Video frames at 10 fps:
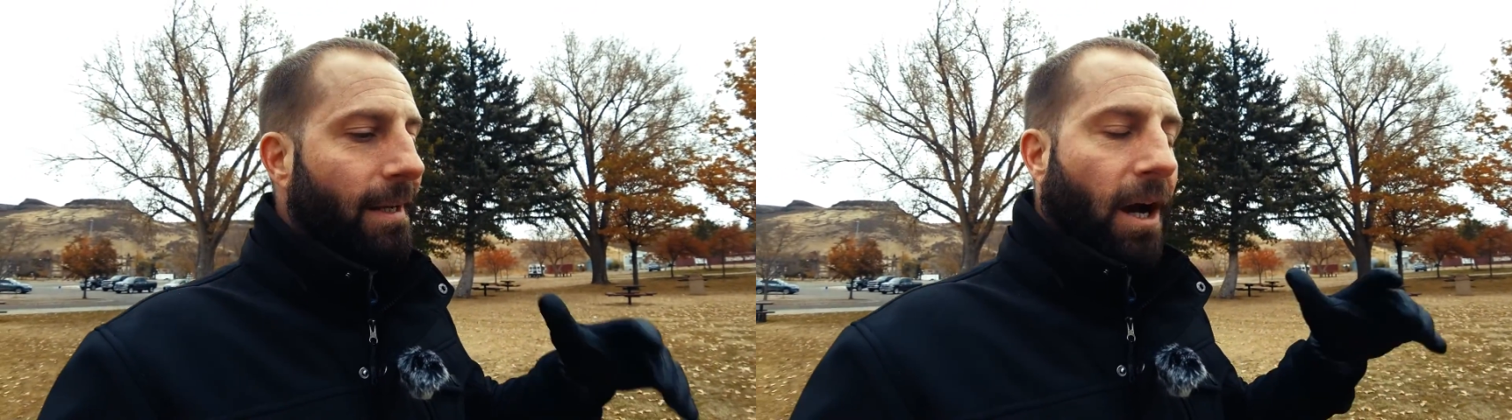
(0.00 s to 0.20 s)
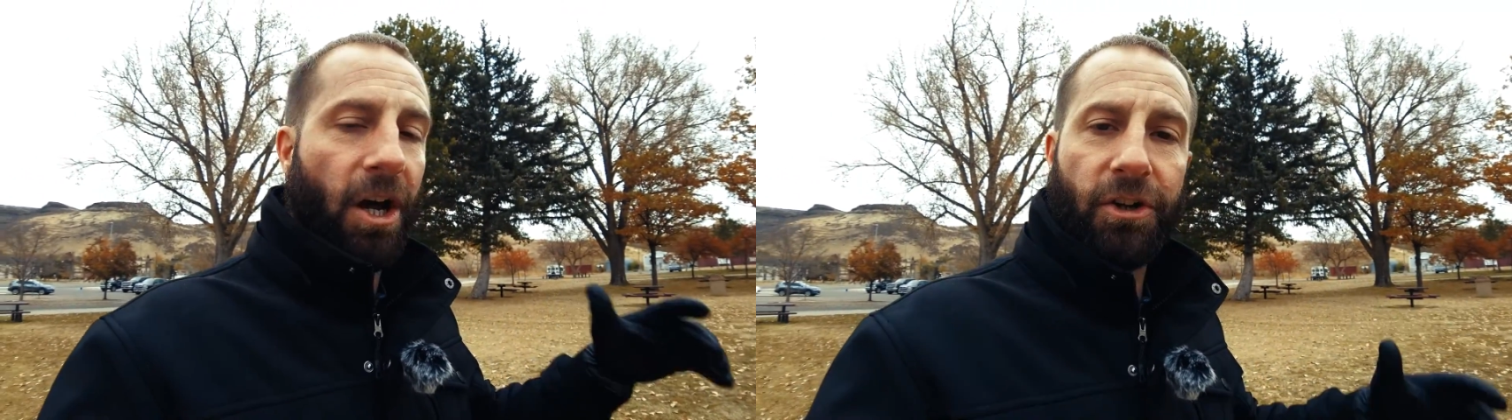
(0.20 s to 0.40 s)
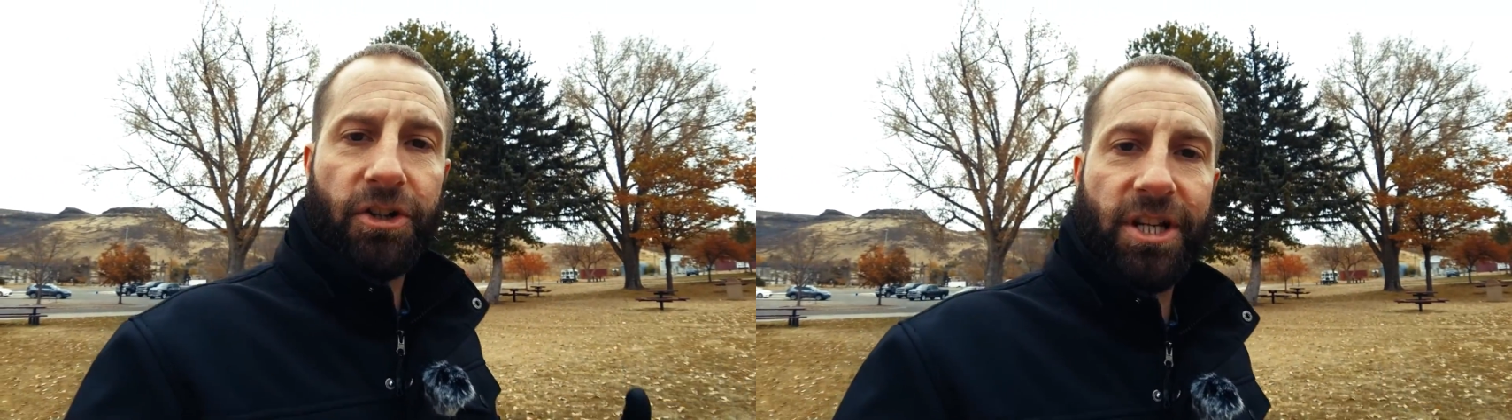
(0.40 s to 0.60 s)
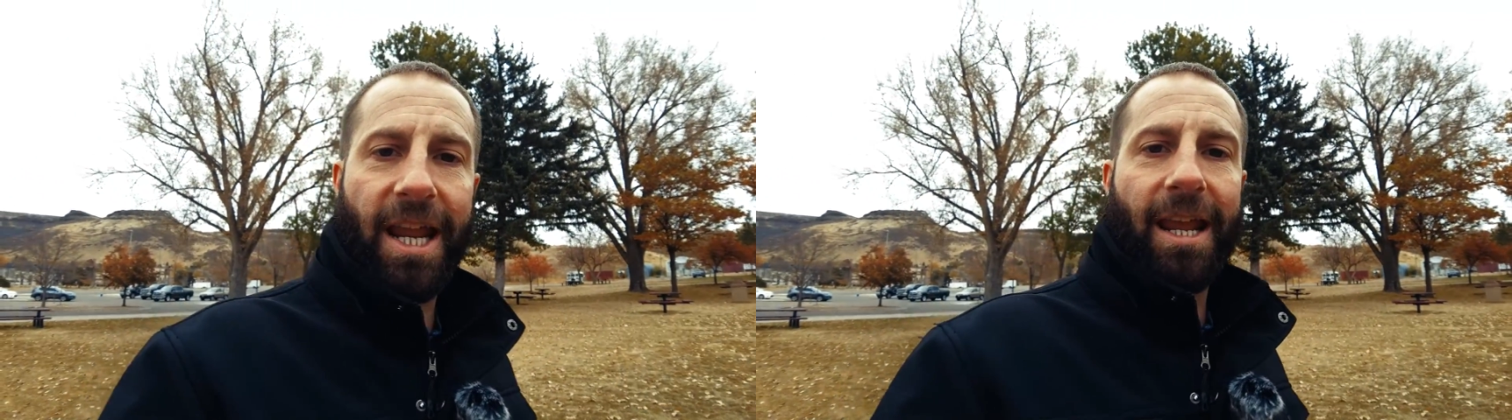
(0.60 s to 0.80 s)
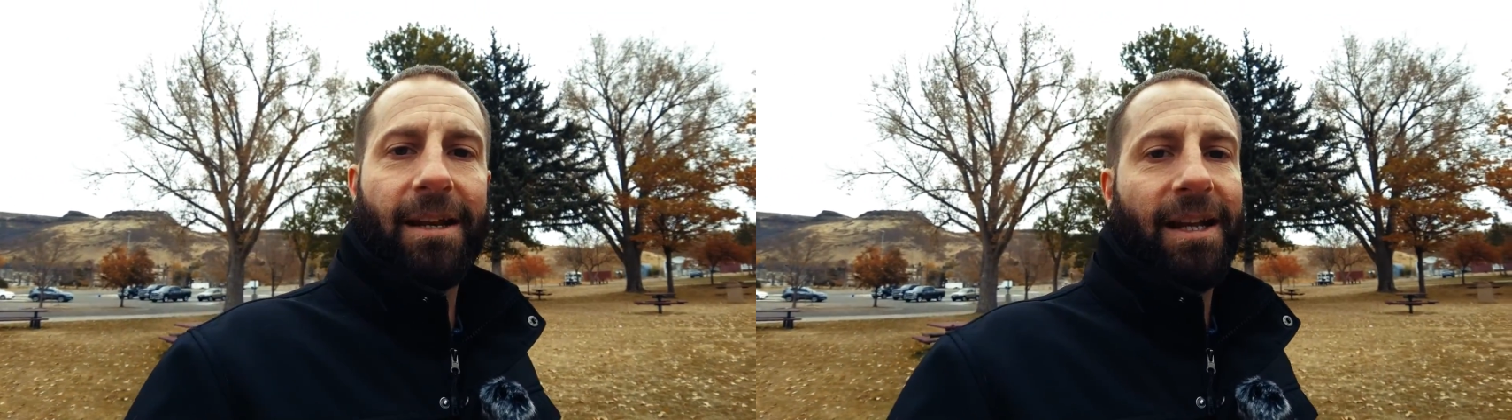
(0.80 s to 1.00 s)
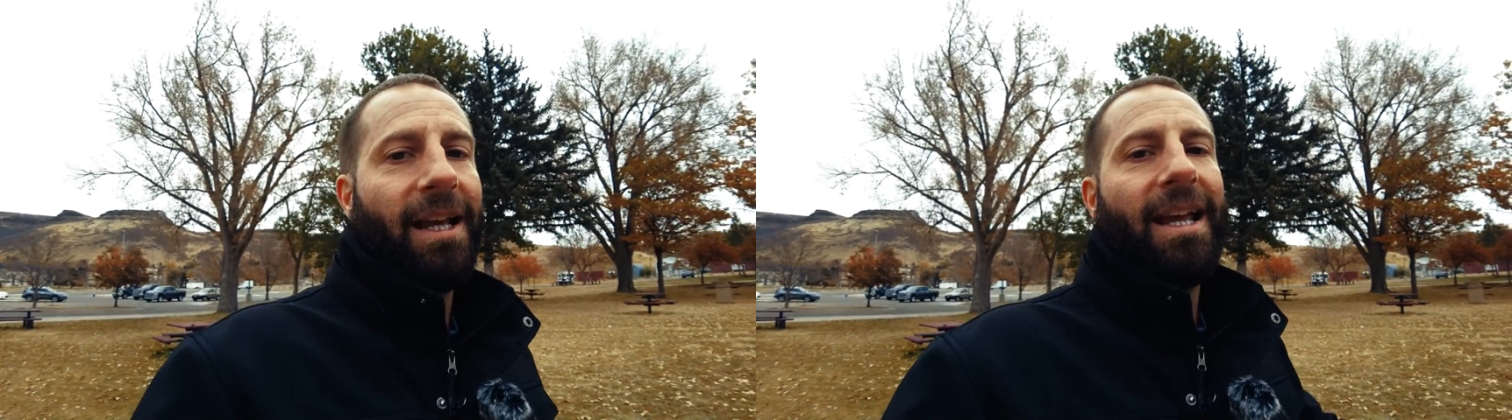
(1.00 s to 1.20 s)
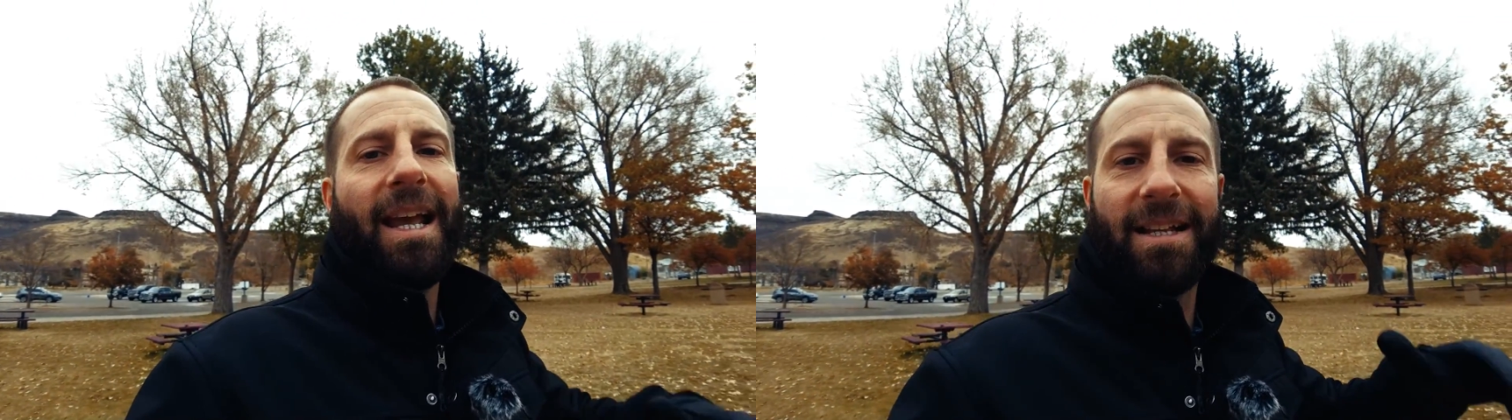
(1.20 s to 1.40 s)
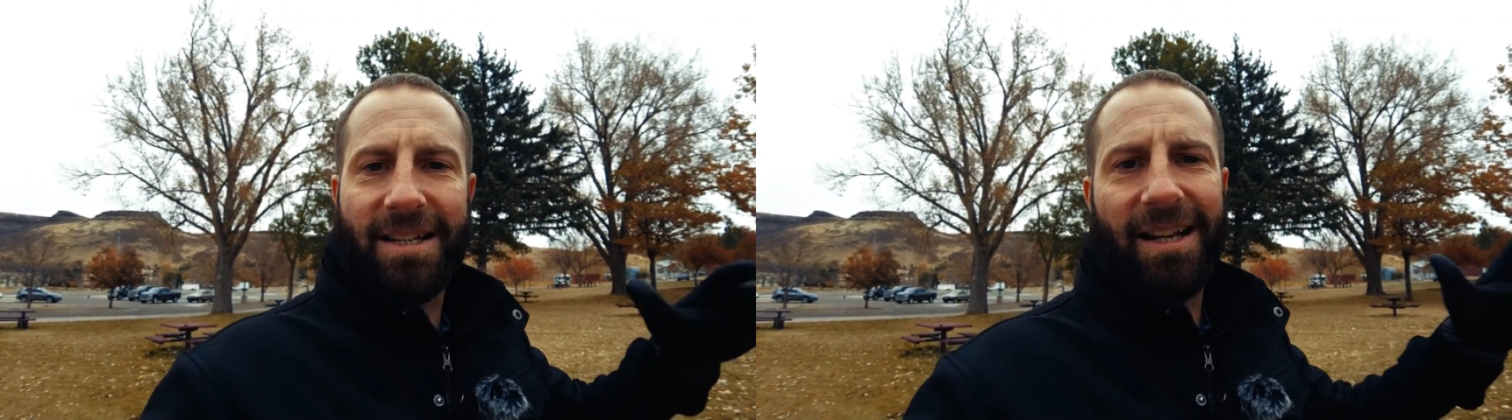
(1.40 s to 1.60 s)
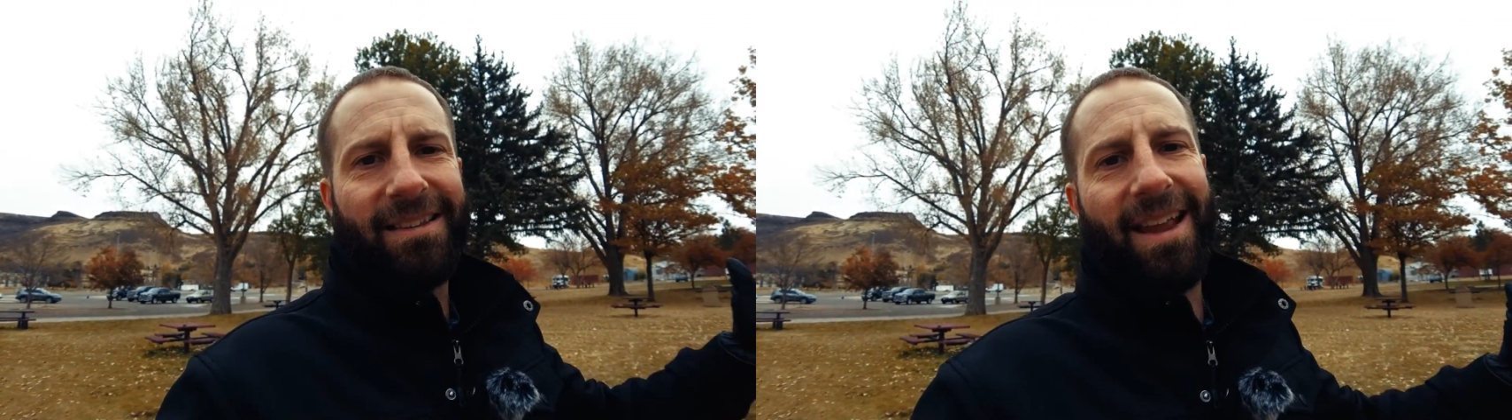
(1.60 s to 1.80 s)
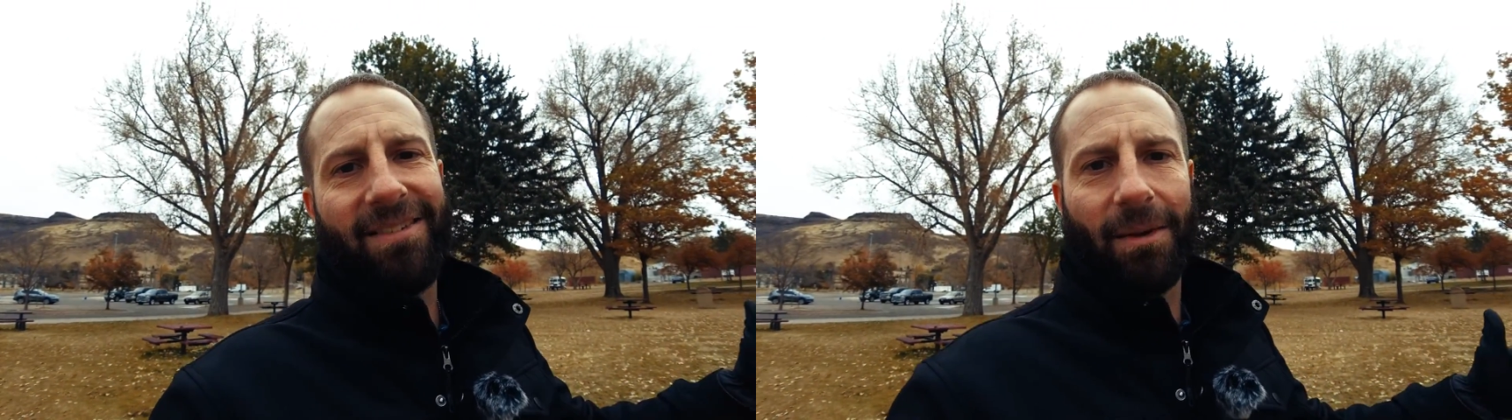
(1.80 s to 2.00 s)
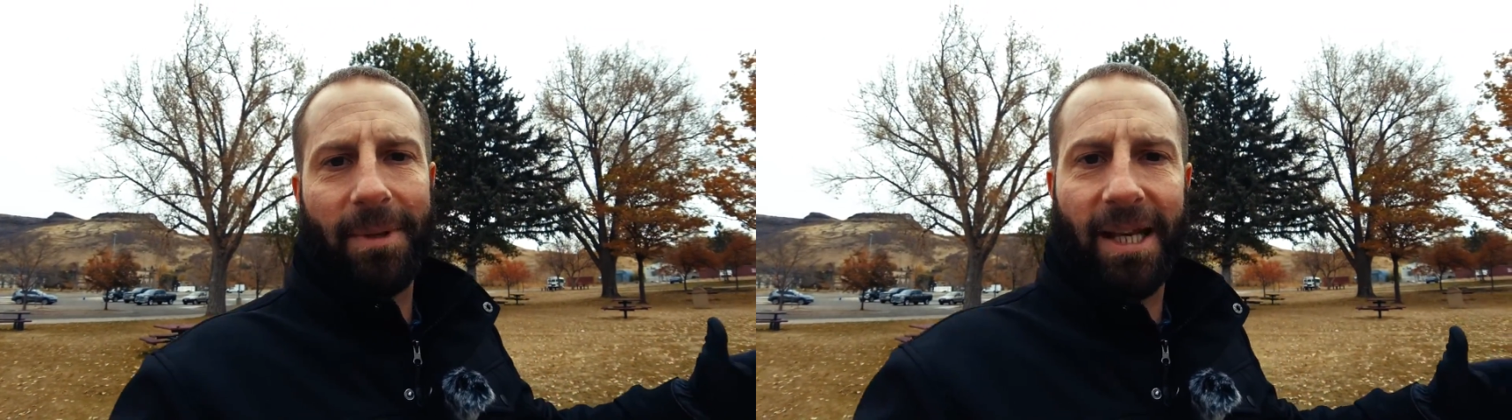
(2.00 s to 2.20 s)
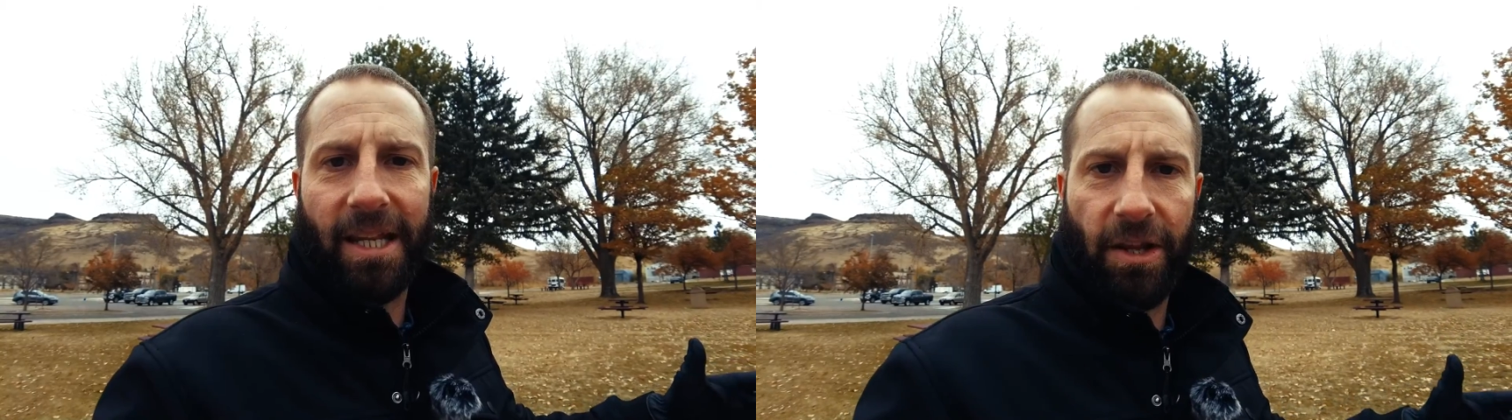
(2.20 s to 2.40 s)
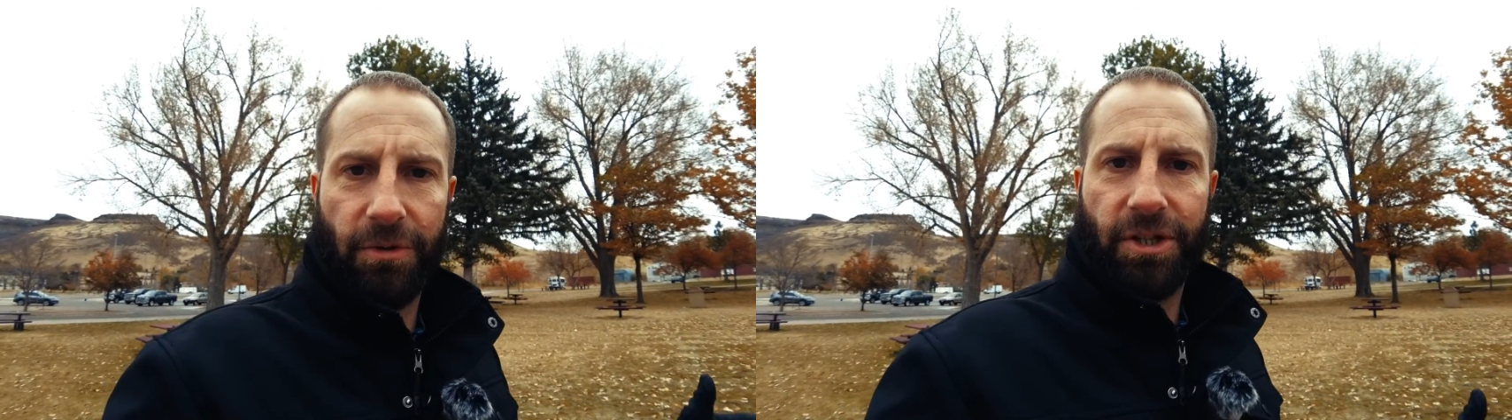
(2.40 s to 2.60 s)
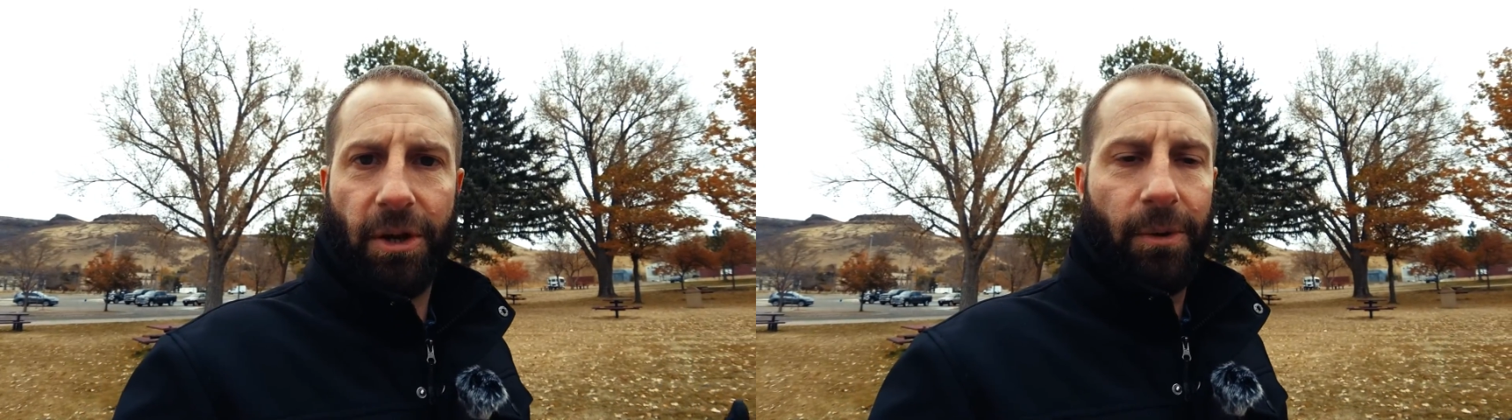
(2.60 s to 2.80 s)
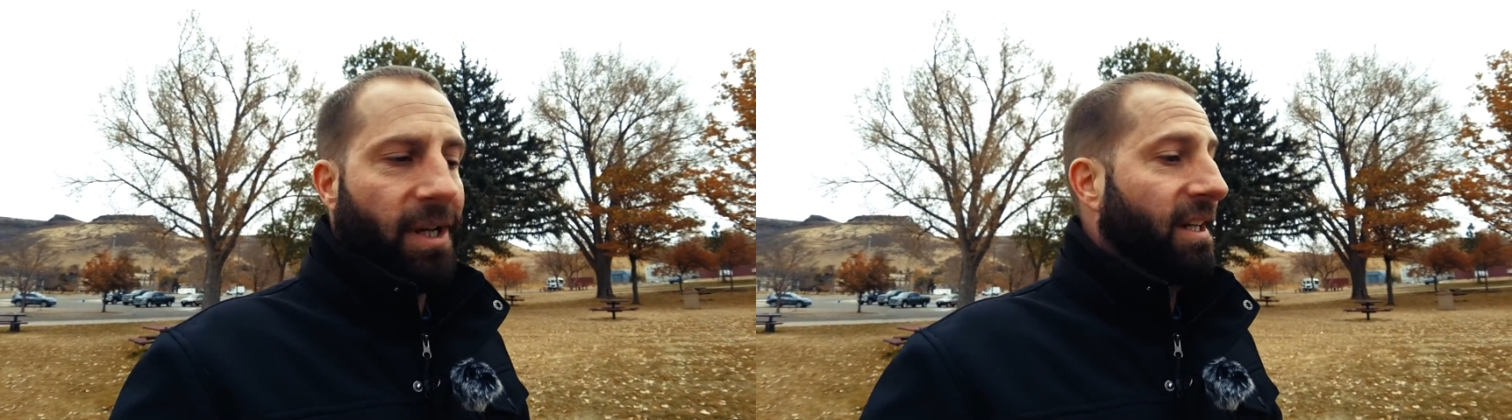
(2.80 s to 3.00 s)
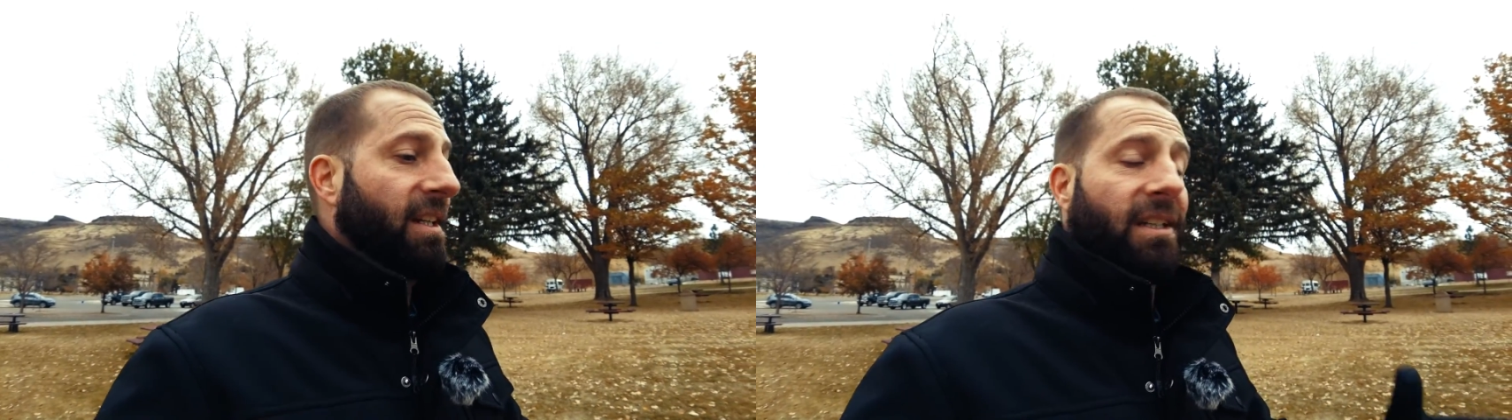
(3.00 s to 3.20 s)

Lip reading: understand it's gonna take some getting used to.